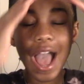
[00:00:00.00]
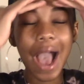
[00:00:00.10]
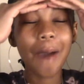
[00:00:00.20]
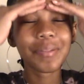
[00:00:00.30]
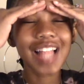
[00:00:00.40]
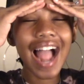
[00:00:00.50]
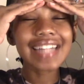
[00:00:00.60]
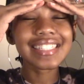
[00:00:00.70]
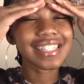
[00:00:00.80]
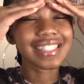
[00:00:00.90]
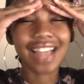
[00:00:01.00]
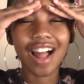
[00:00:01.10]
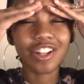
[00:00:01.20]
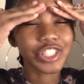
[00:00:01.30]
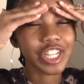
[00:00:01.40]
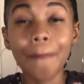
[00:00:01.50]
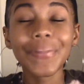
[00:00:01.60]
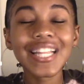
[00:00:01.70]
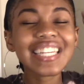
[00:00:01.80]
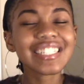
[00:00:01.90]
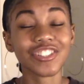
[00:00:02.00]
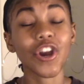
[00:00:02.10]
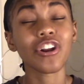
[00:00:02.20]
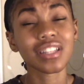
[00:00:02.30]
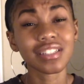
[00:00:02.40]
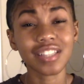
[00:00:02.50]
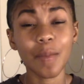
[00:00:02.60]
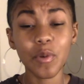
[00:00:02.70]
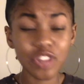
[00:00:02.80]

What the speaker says: Apply to the scholarship. Please start in the summer.